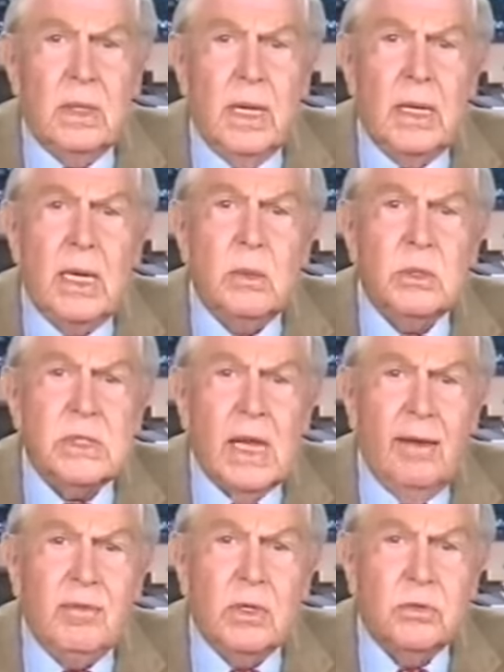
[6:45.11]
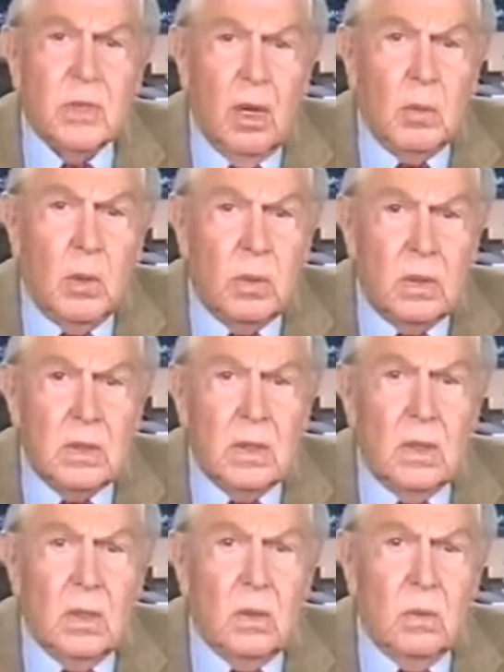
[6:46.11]
that he was having trouble
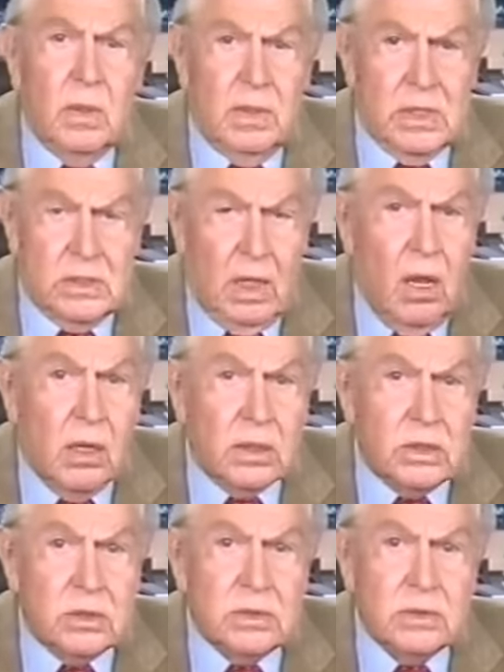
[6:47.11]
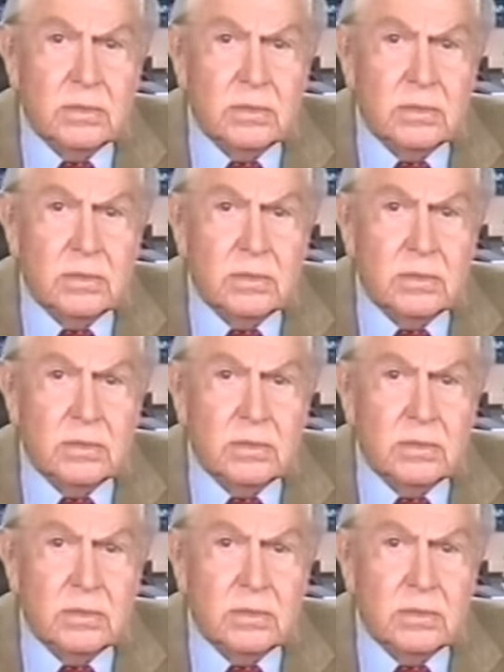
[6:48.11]
with his lungs